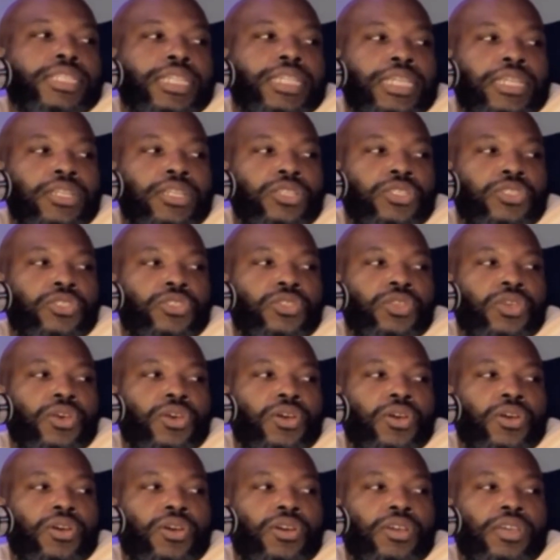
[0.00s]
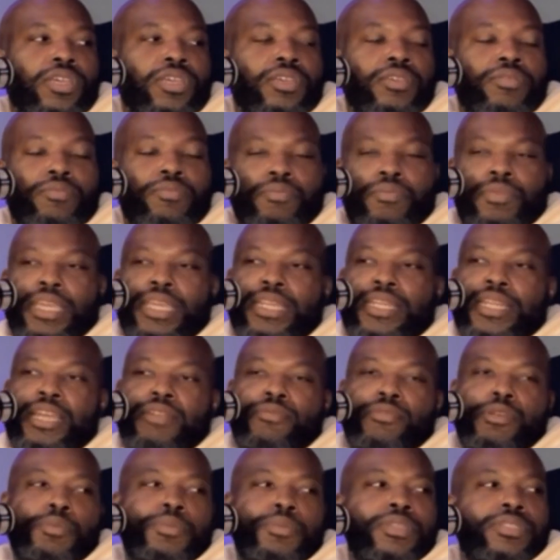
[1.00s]
in a song may
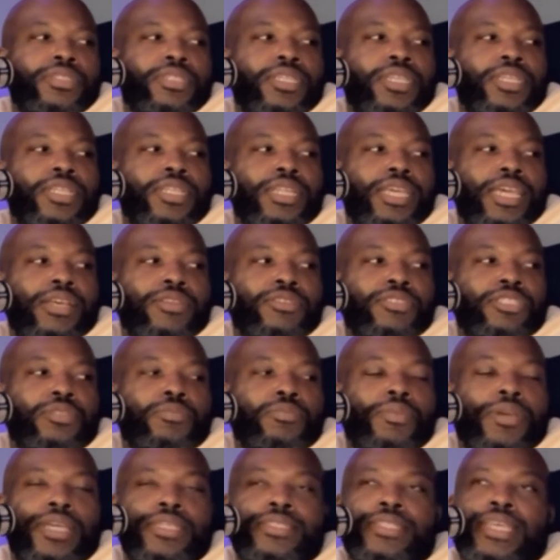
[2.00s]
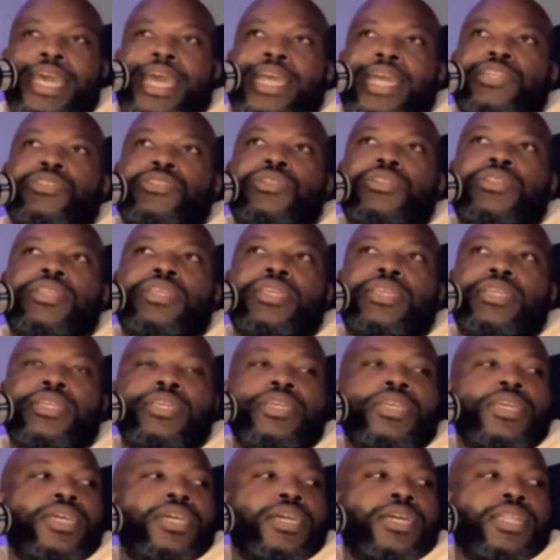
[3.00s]
not represent how somebody's actually
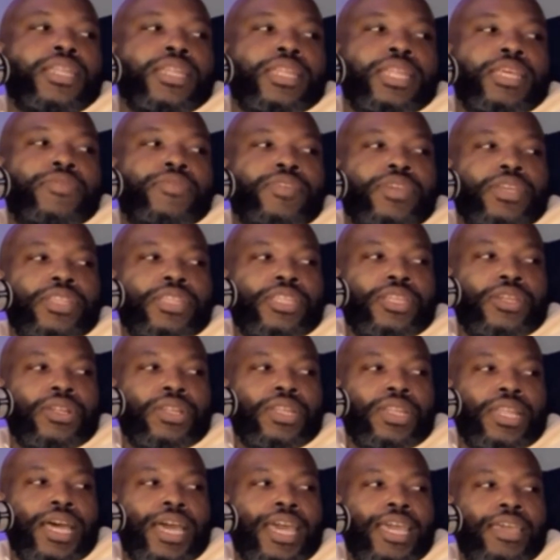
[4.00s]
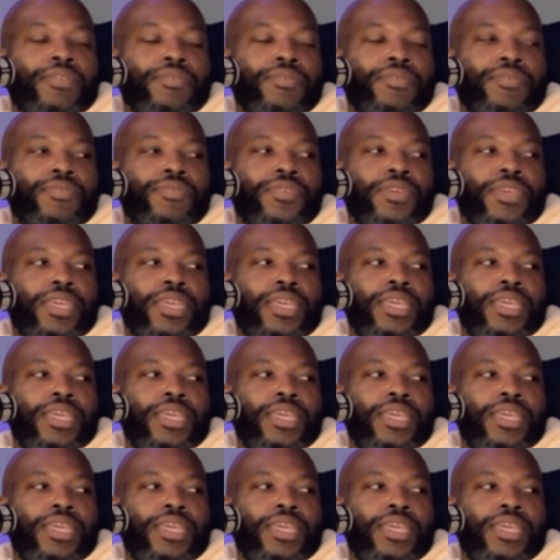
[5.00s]
living their life